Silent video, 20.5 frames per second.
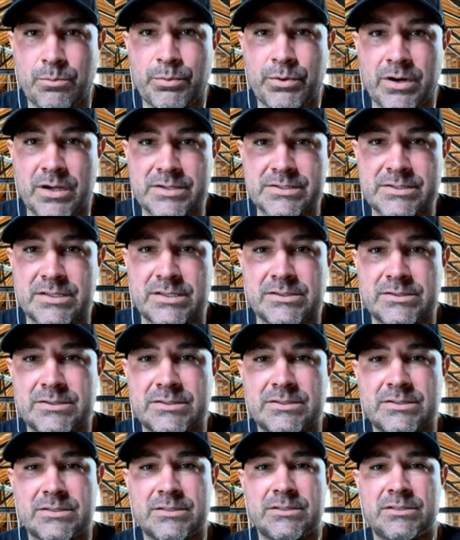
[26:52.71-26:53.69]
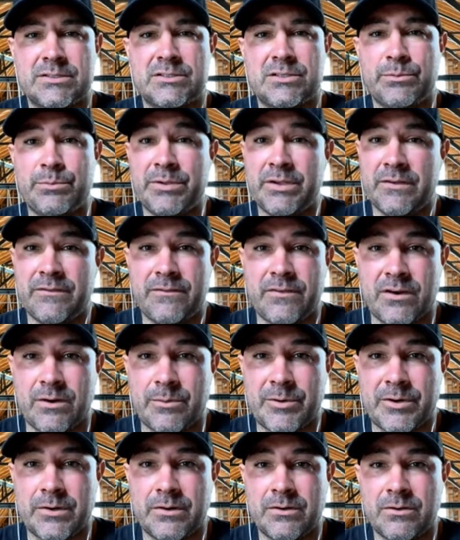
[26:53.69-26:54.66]
process to be a
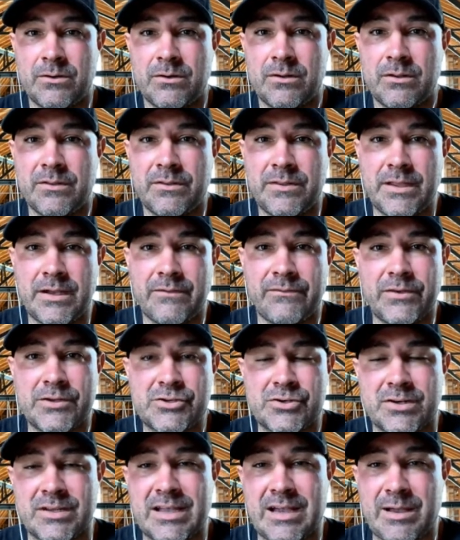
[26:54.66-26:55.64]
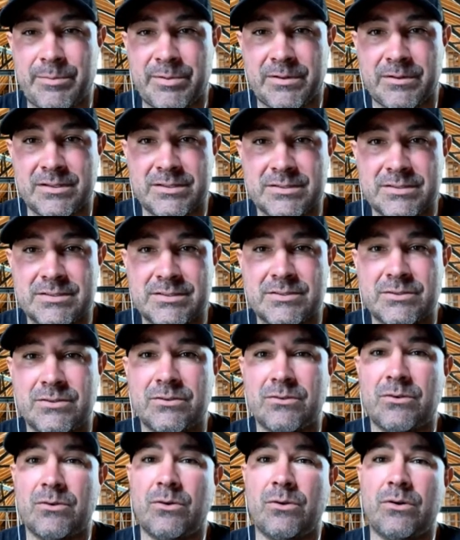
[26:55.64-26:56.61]
farmer than a venture capitalist,
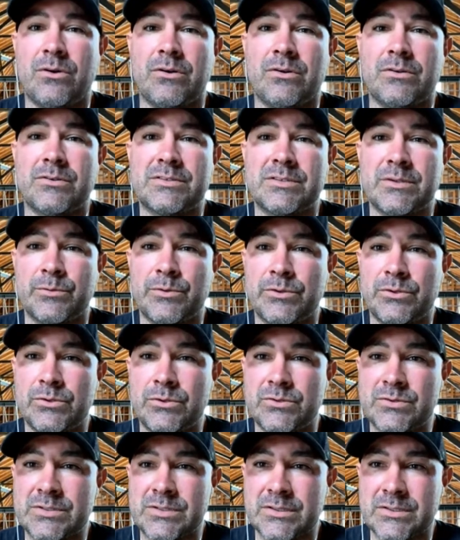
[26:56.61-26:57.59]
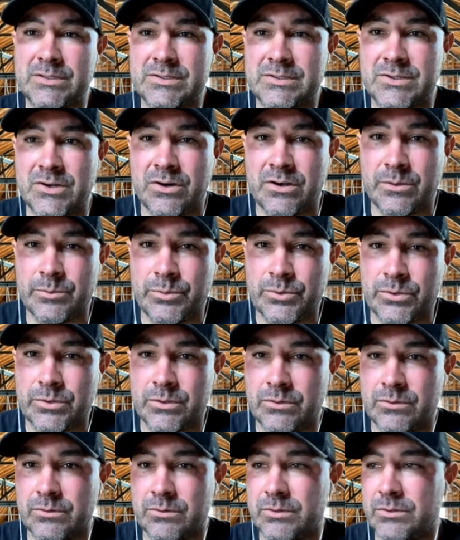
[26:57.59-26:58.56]
or someone who's in the startup
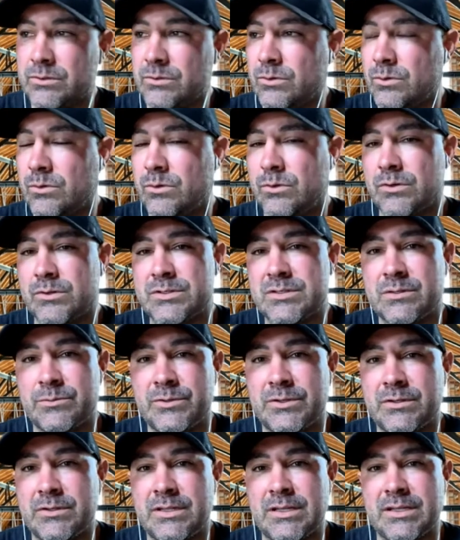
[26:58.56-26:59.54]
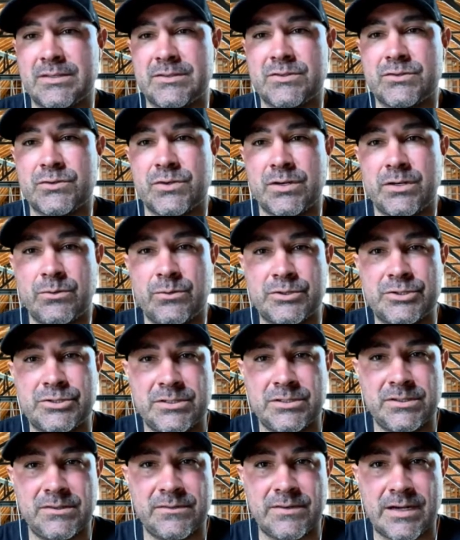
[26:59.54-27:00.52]
world, or someone that's trying to
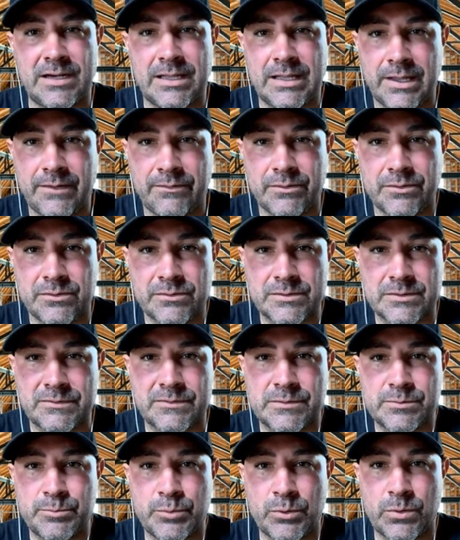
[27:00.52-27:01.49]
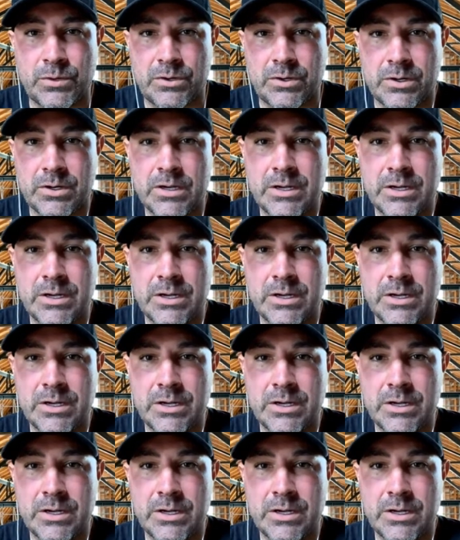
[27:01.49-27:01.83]
achieve high levels of sport.